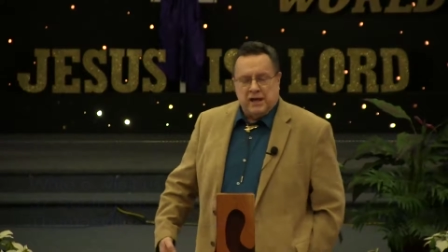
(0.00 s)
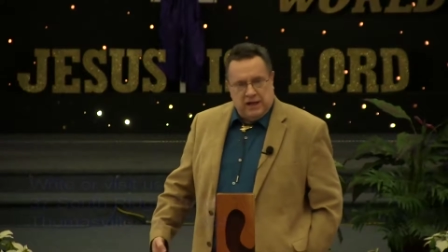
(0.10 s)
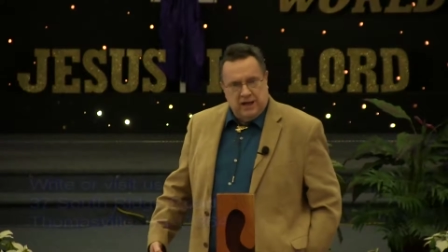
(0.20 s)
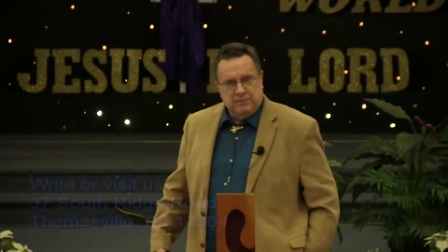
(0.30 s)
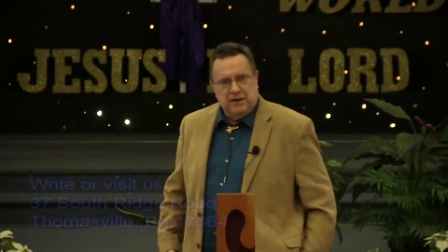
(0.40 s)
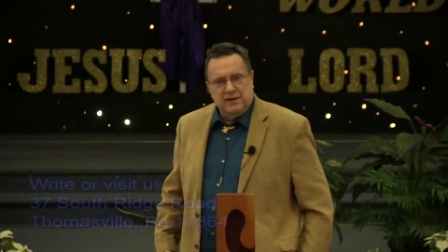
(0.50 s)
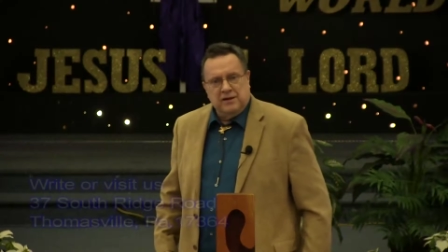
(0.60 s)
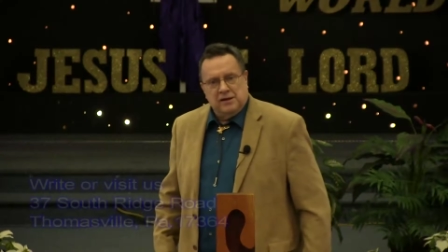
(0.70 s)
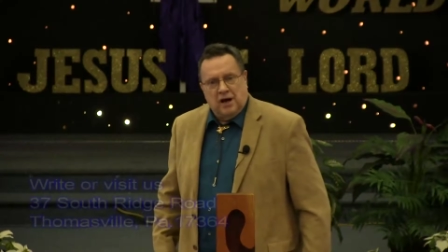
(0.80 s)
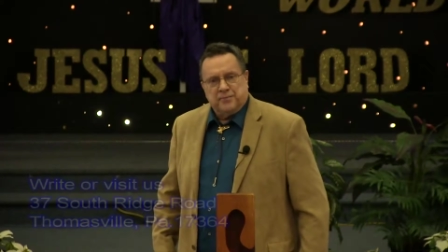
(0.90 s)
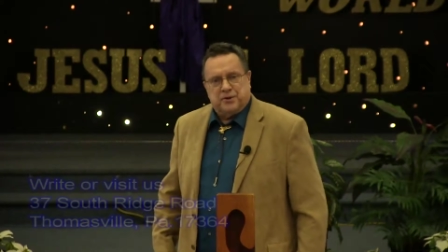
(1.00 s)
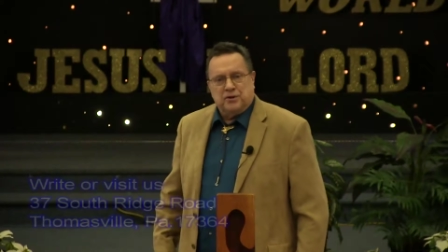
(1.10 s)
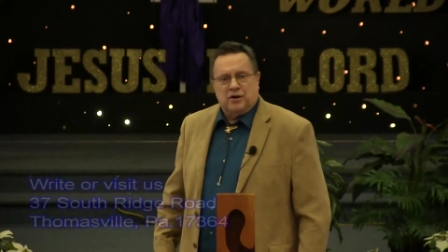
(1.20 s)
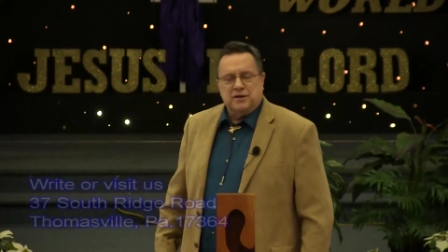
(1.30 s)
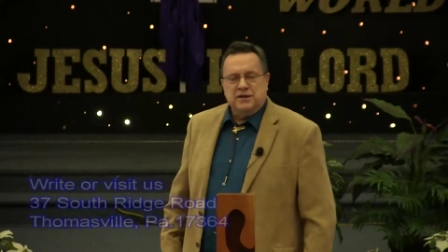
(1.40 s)
amen, up to
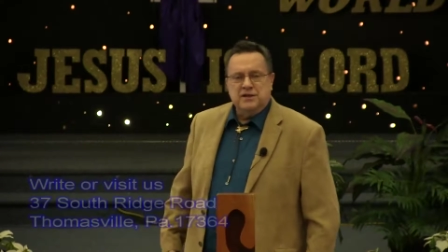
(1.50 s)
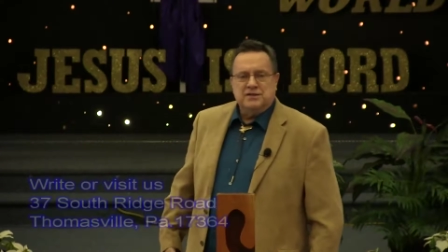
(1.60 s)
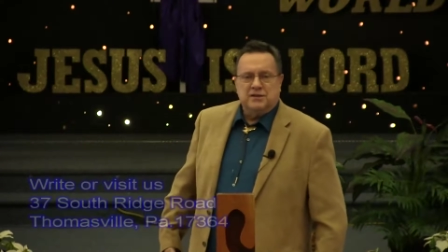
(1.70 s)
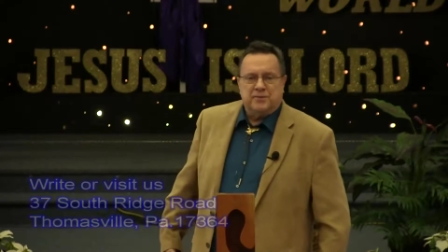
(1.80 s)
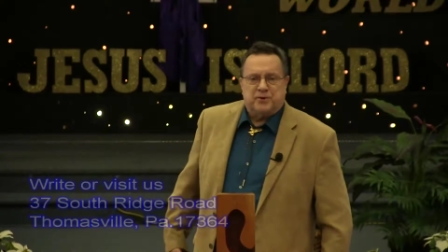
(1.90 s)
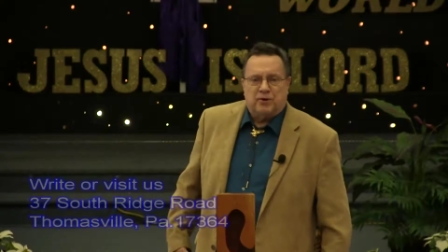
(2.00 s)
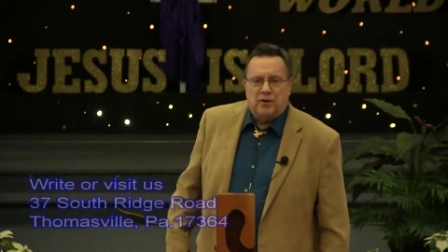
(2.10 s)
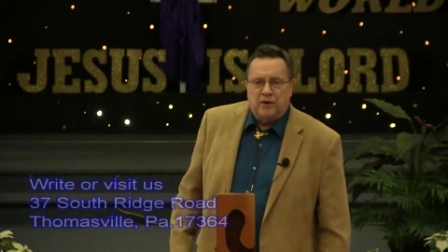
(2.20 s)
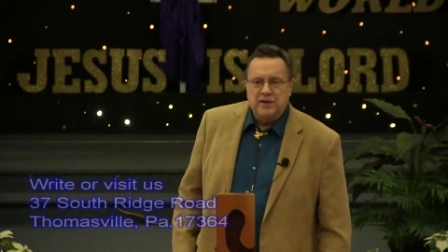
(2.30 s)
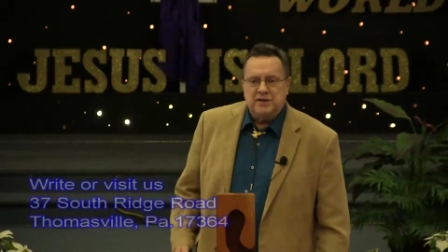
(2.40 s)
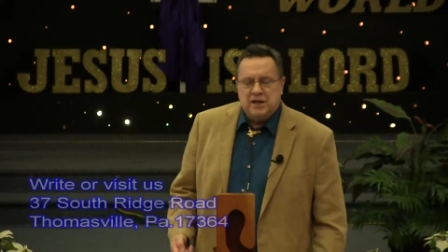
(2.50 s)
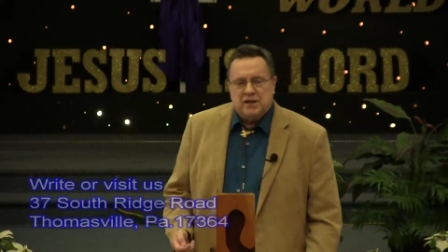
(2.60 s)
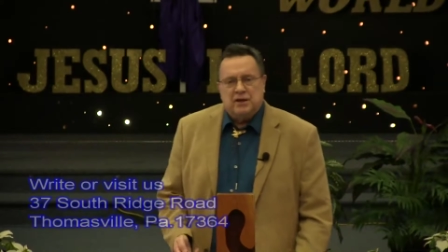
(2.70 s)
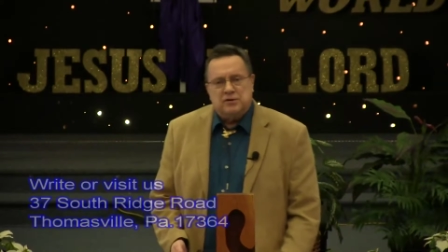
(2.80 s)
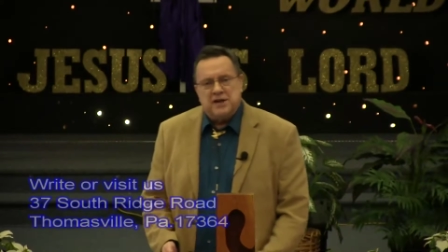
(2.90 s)
our knees and up to our waist.
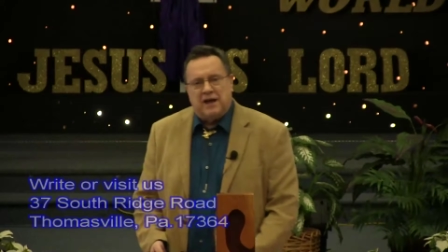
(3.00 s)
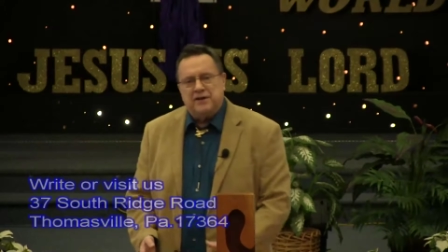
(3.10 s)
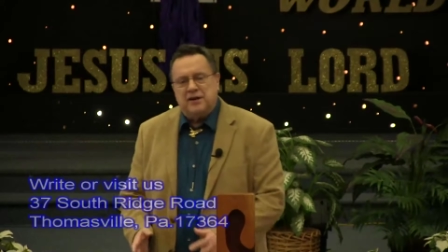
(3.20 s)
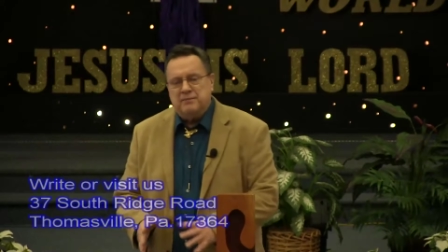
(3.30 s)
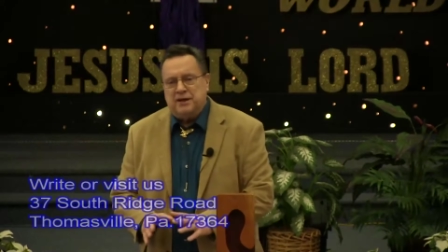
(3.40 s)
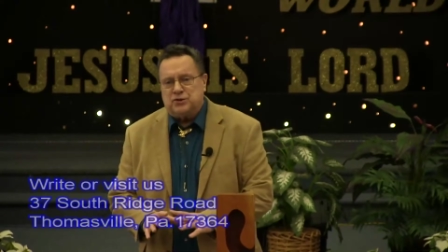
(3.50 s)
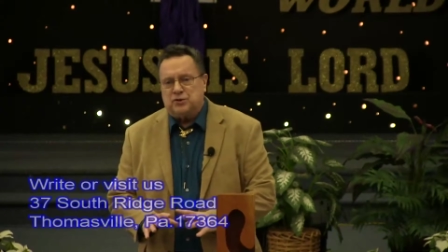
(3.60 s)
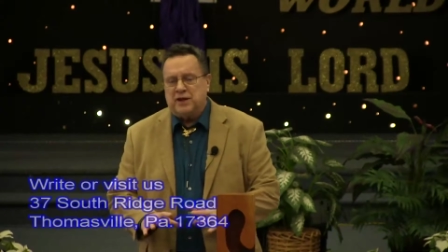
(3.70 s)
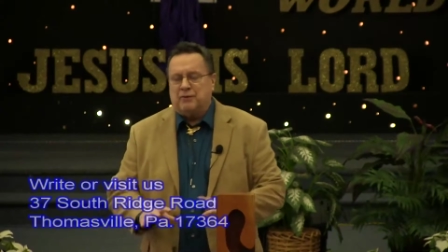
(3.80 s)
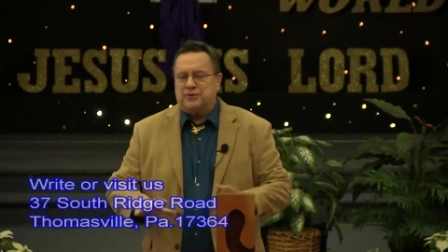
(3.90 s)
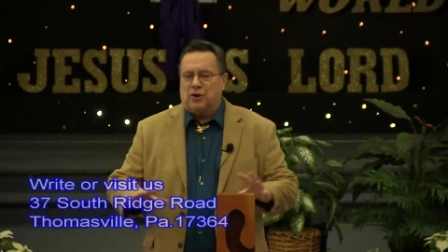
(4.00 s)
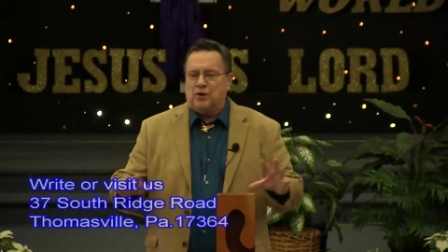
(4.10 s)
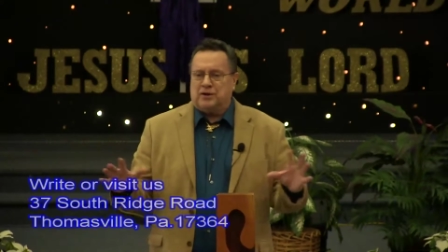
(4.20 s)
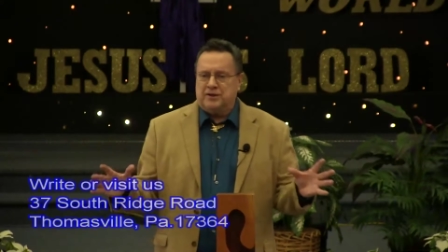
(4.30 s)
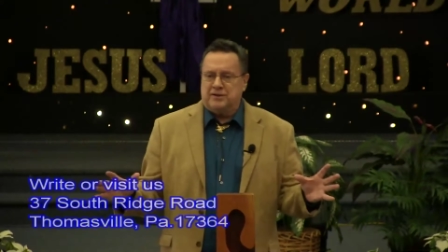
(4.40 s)
They go down there and make sure that was
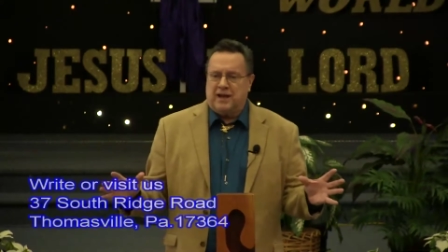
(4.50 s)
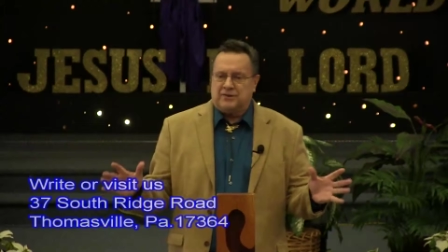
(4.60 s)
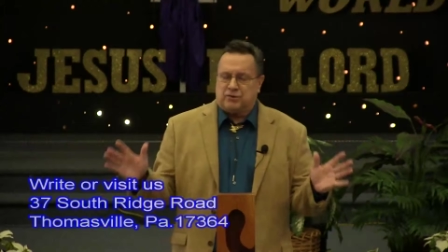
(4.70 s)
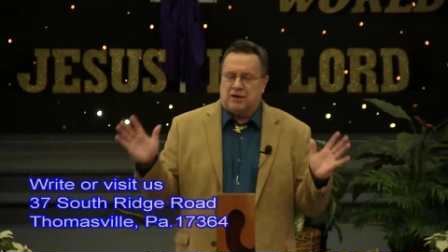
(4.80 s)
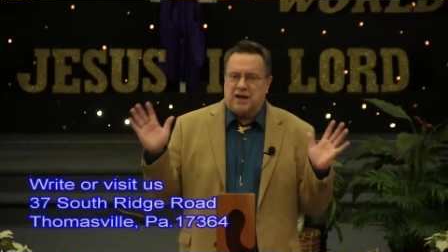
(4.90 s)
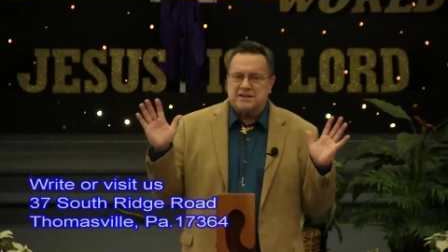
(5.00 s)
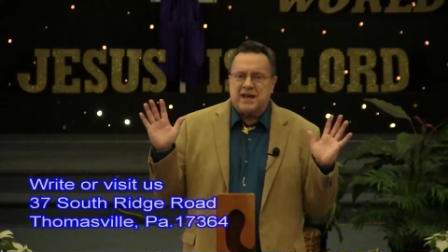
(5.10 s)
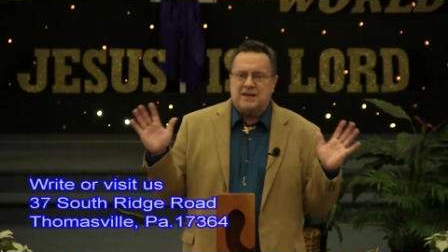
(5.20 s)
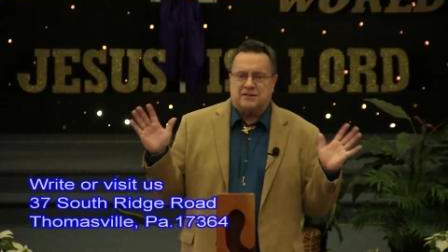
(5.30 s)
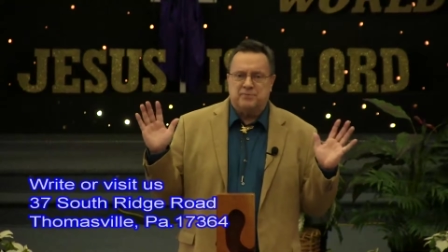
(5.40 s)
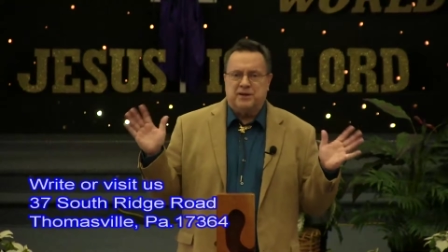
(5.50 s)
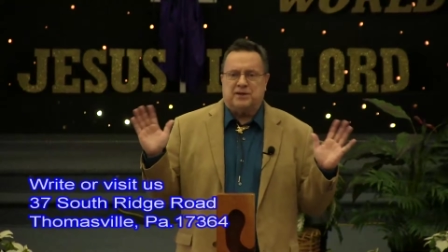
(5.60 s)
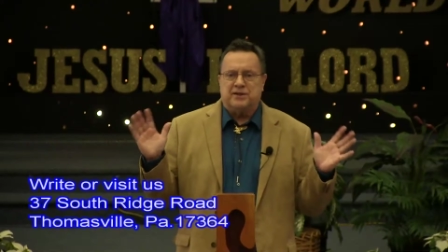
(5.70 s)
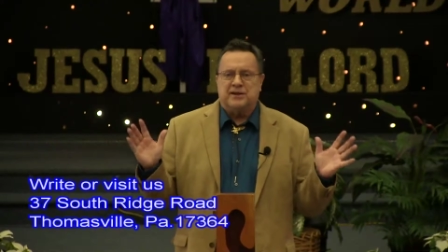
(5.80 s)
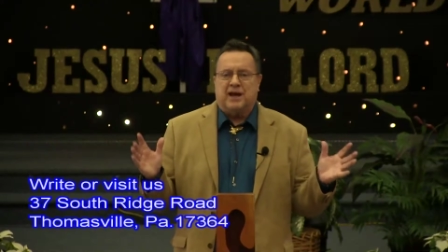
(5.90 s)
all cleared out so God's house could be
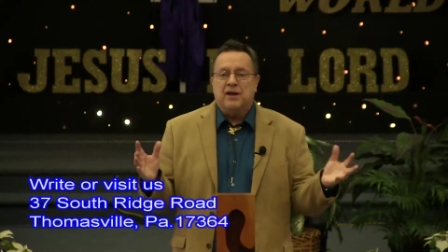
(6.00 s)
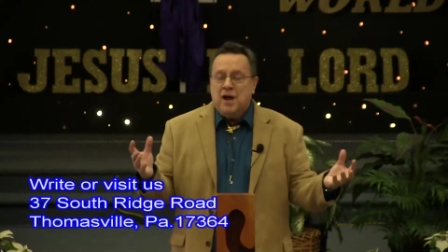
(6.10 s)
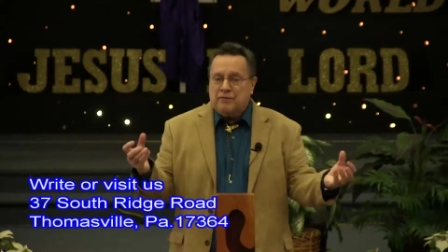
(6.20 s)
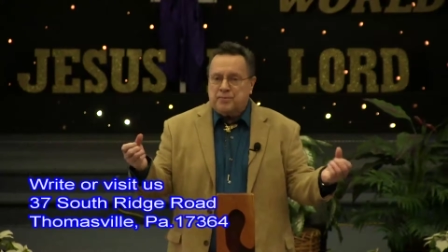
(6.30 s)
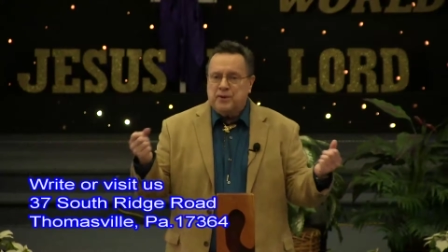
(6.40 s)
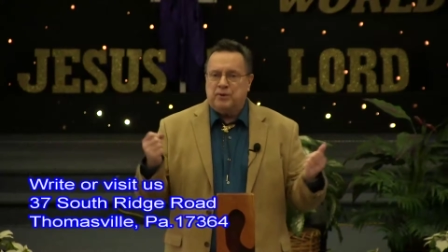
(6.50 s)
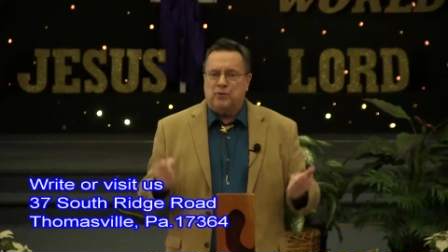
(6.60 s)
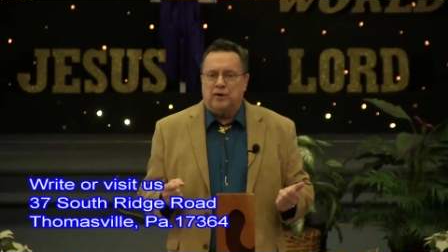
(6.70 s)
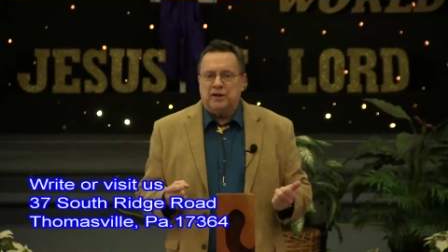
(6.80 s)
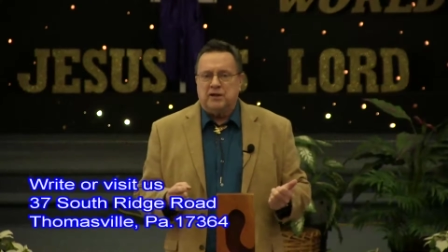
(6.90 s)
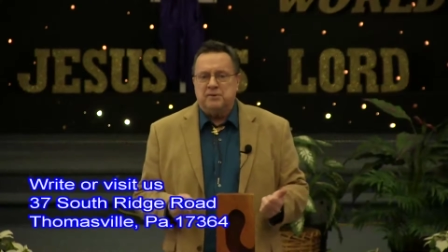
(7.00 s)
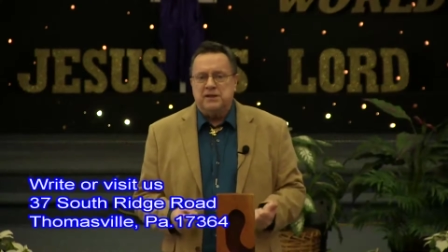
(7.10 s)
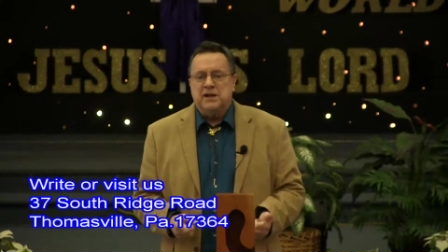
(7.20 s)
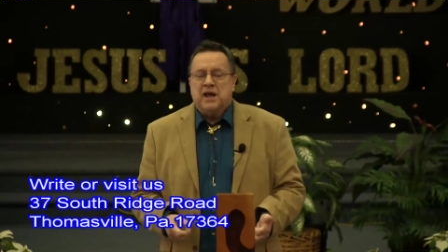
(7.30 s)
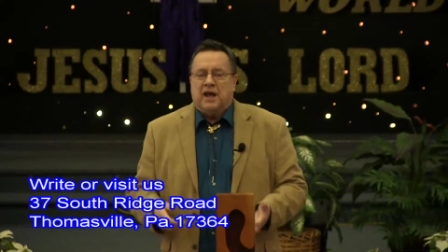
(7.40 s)
cleared out for people that want to come
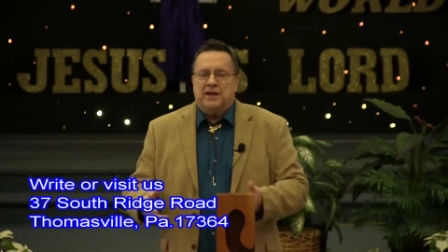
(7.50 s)
in.